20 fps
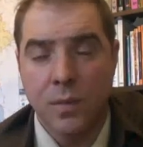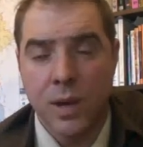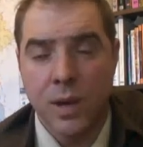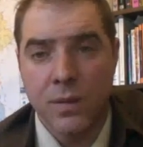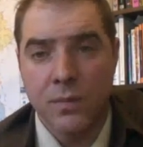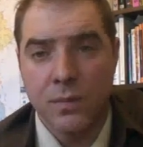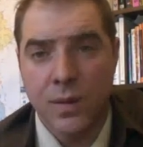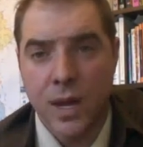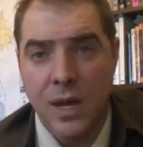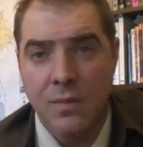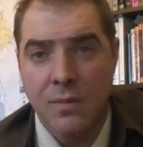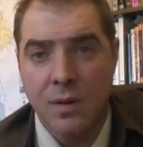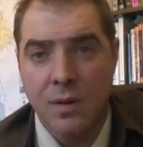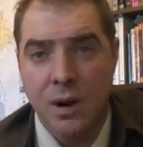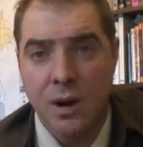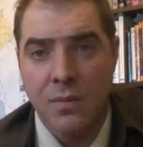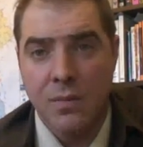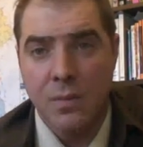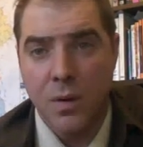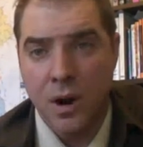in Myanmar
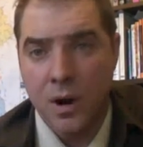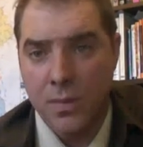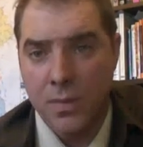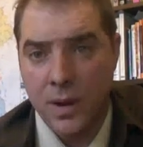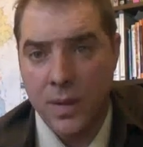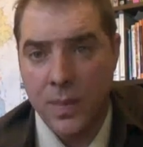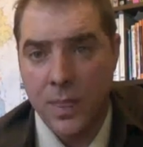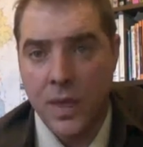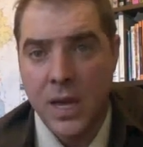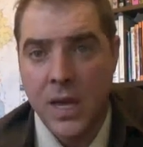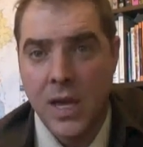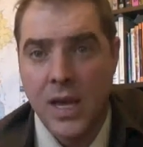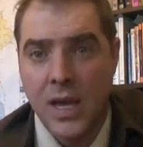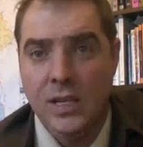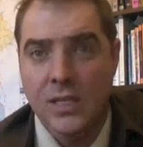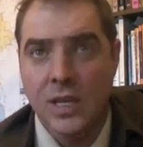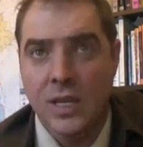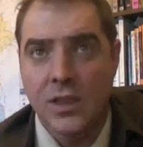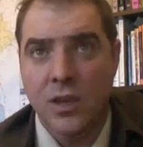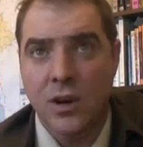or Burma,
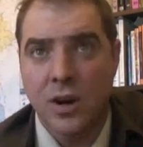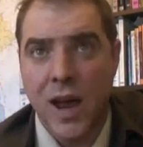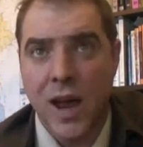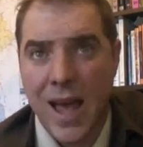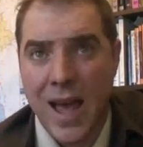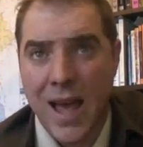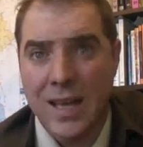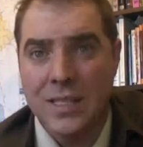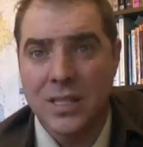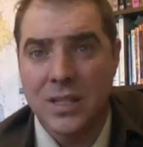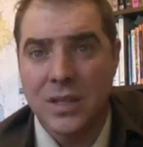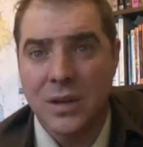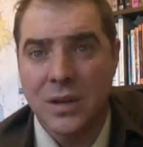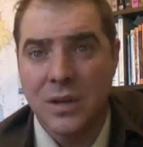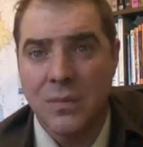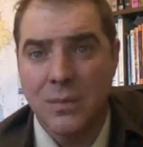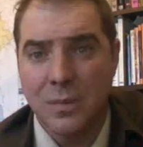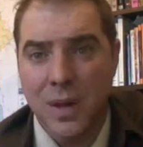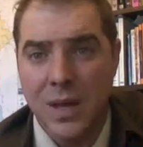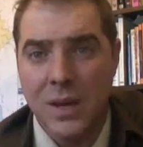is that there hasn't
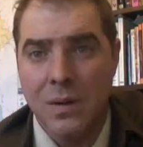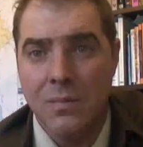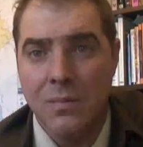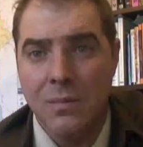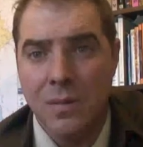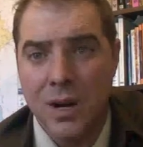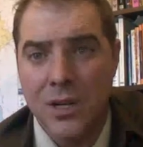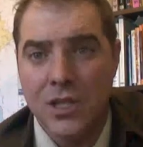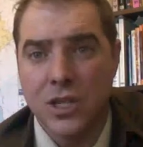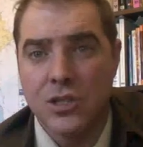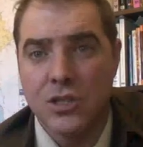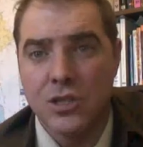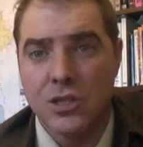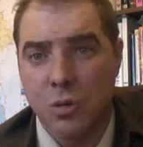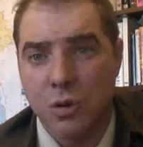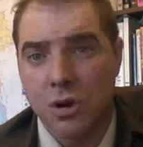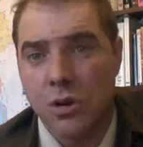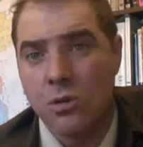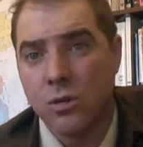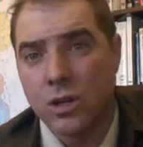been much
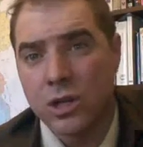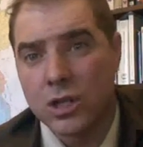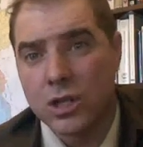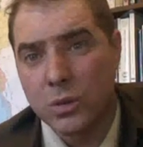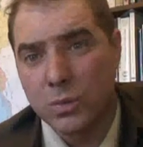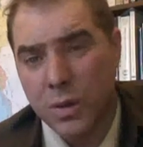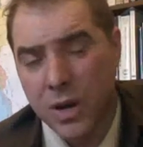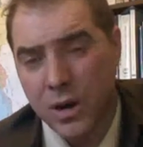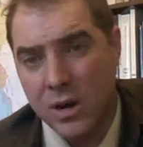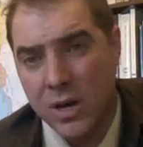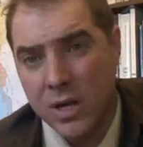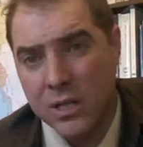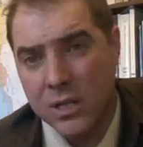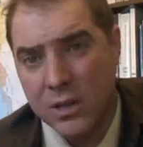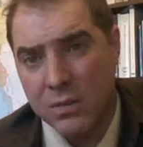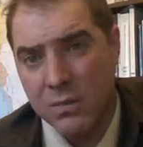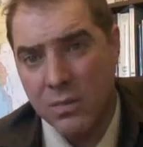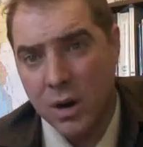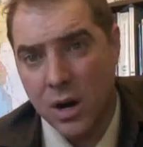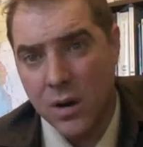historical
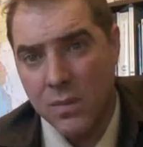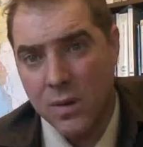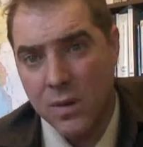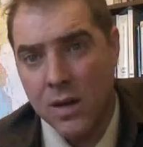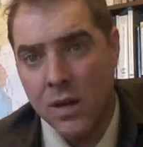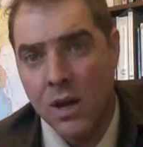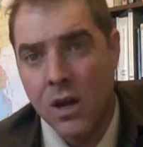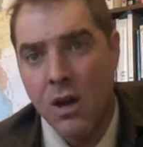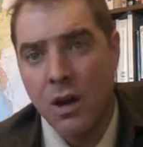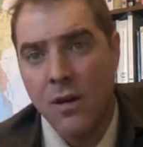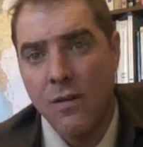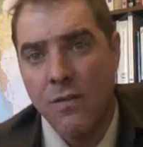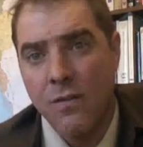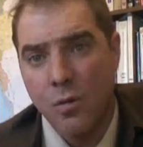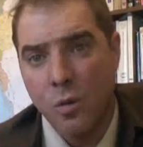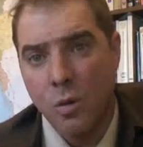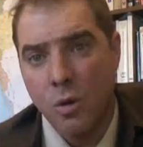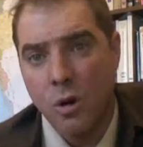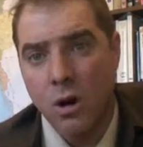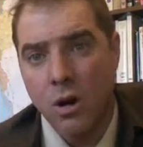experience in Burma
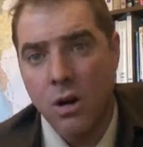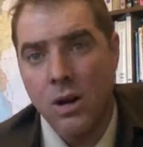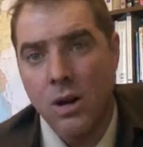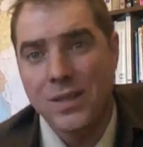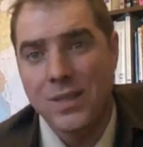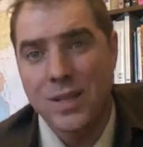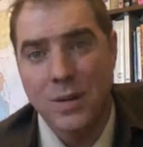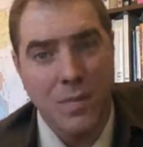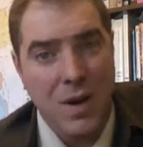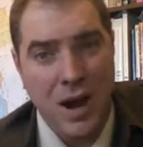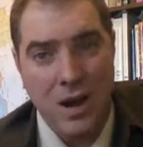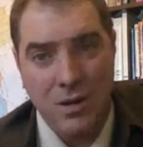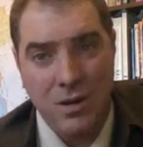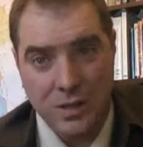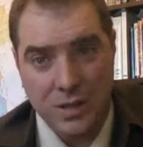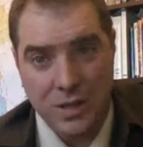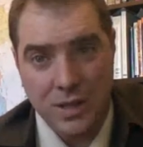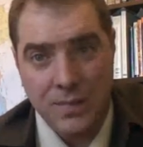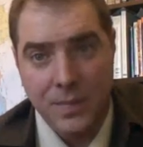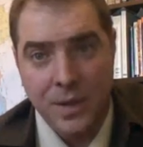for
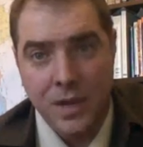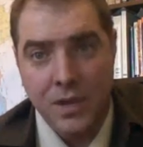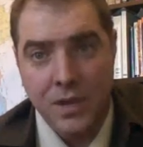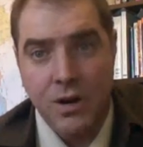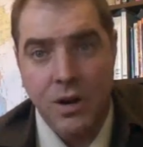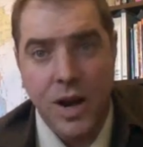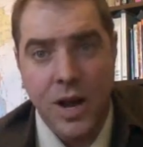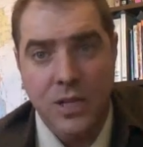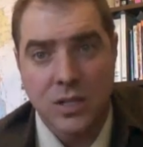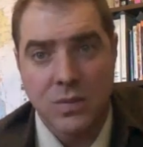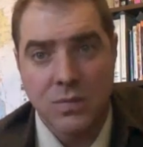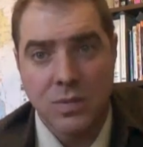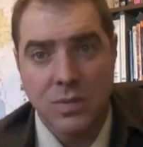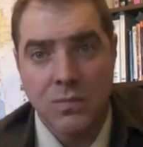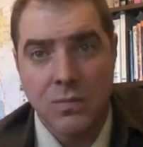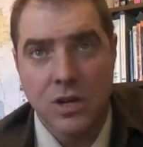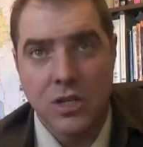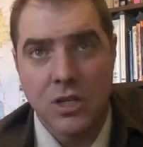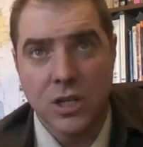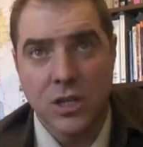democracy. There hasn't
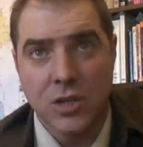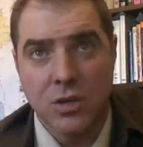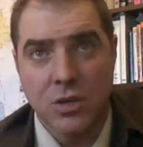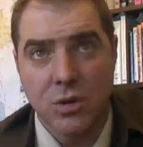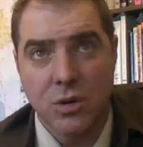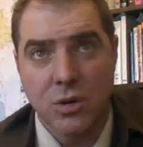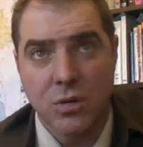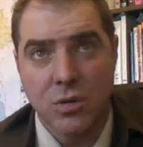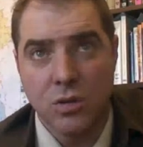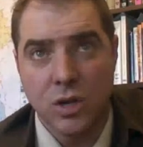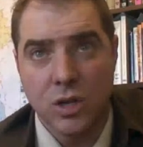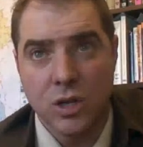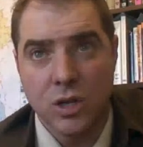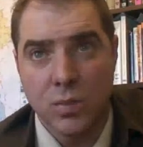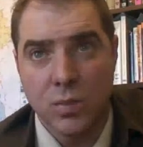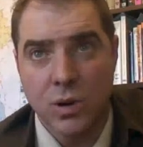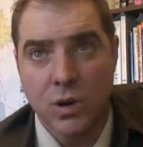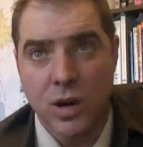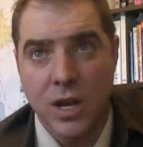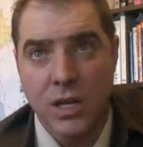been much historical
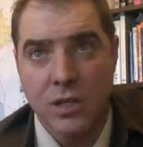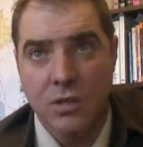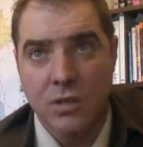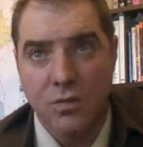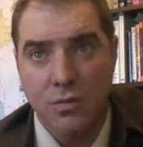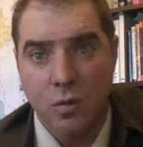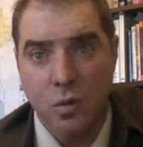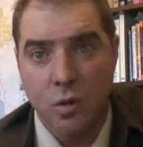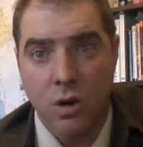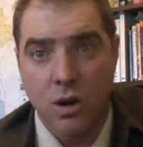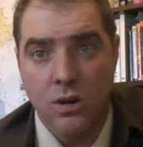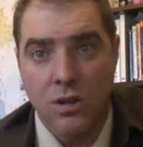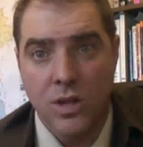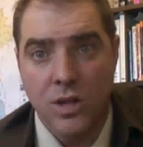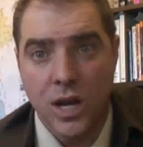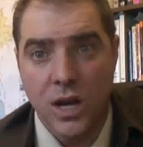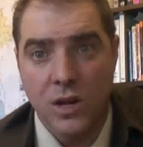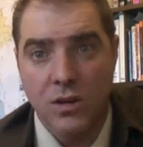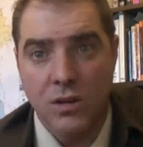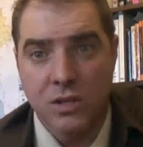experience for
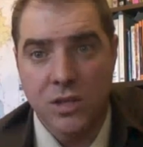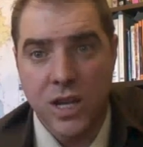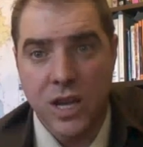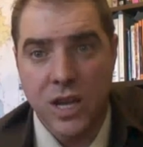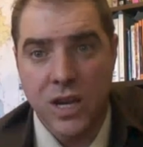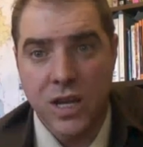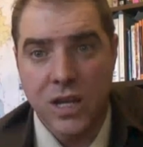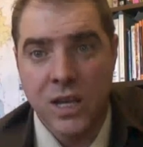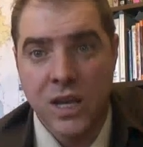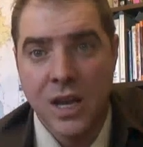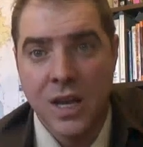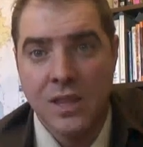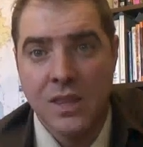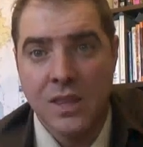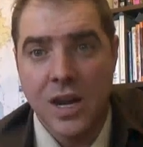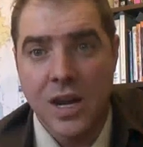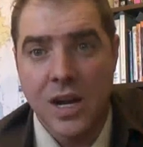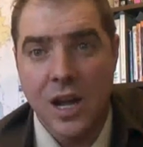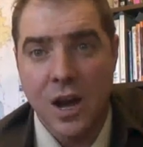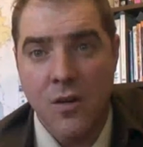the understanding
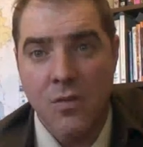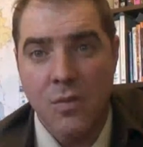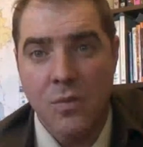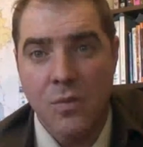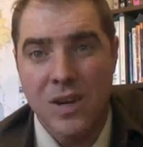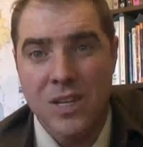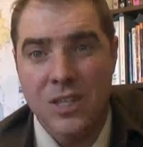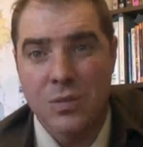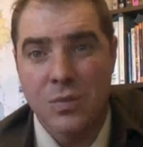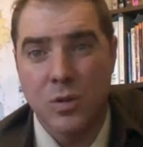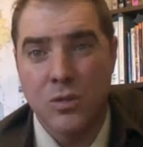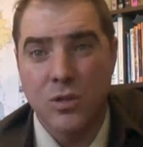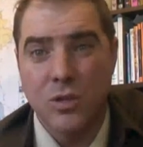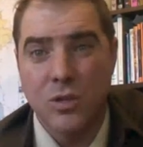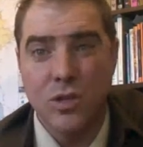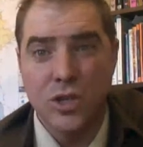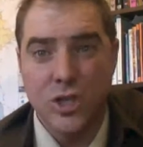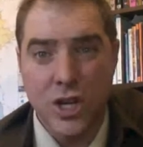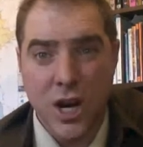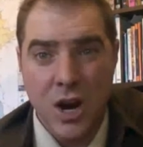that a government is supposed
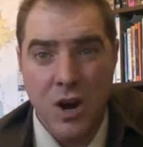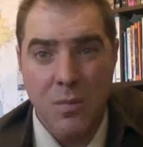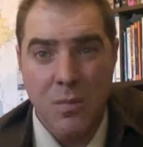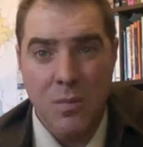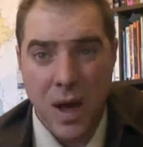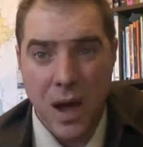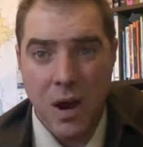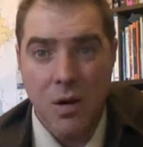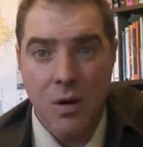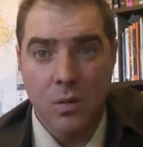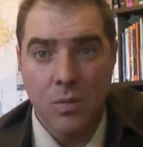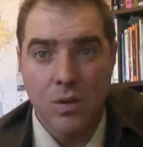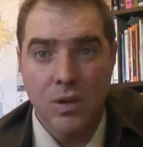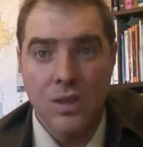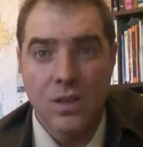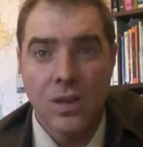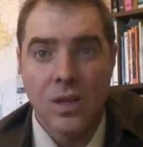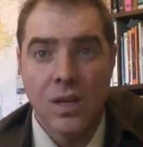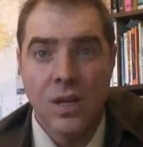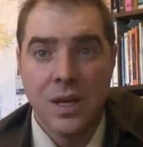to share power
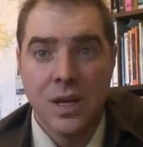with